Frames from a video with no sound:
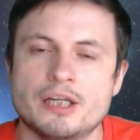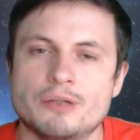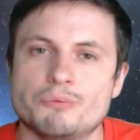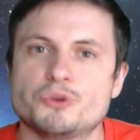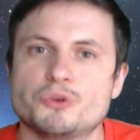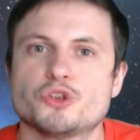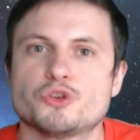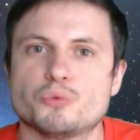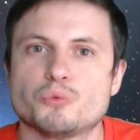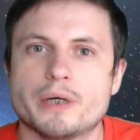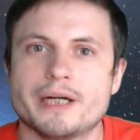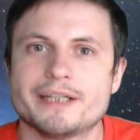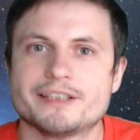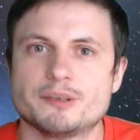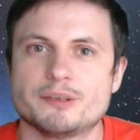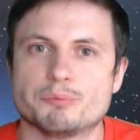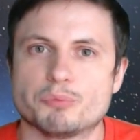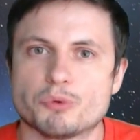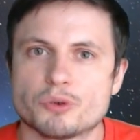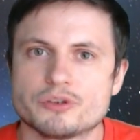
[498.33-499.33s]
which is why it's
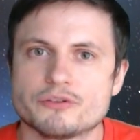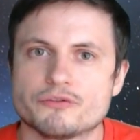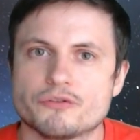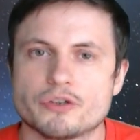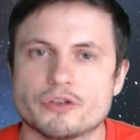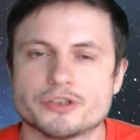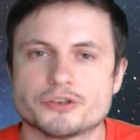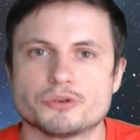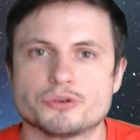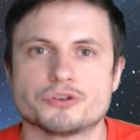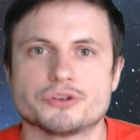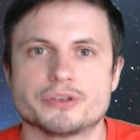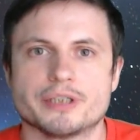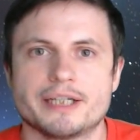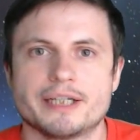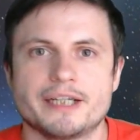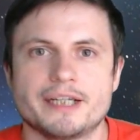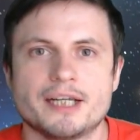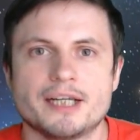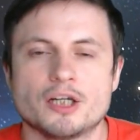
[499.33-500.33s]
important for us to
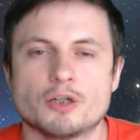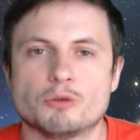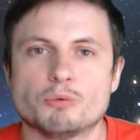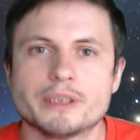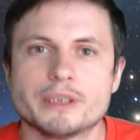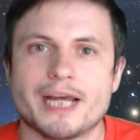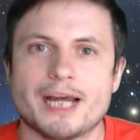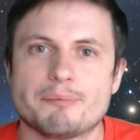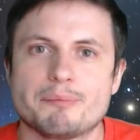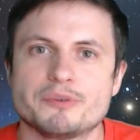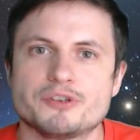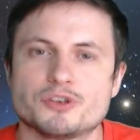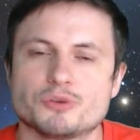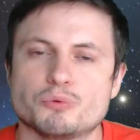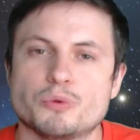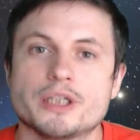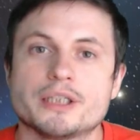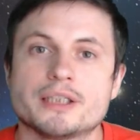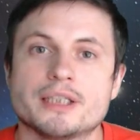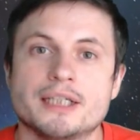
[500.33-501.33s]
study what happens
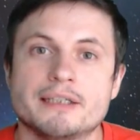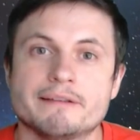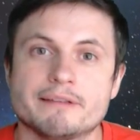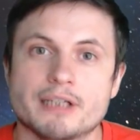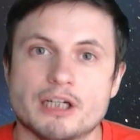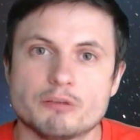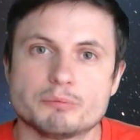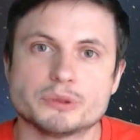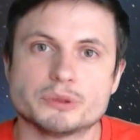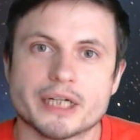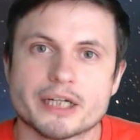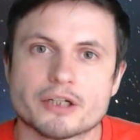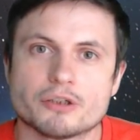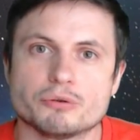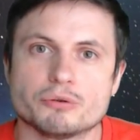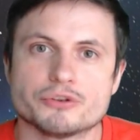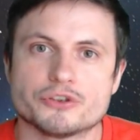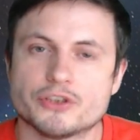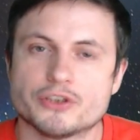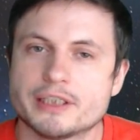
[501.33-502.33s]
when our black
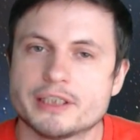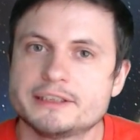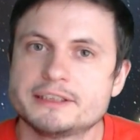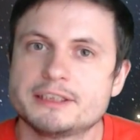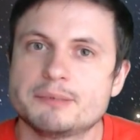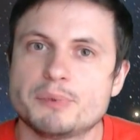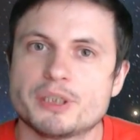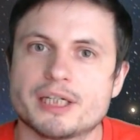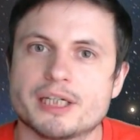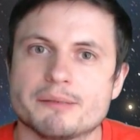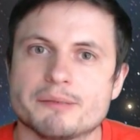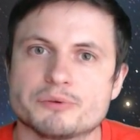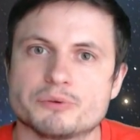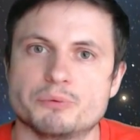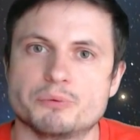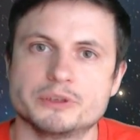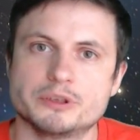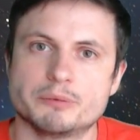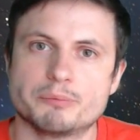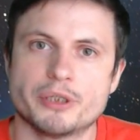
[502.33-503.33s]
hole suddenly becomes
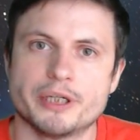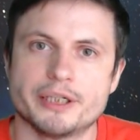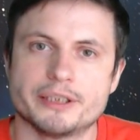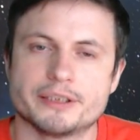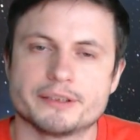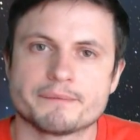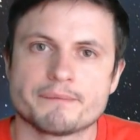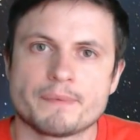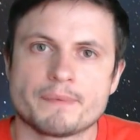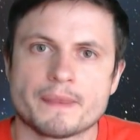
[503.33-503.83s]
really bright.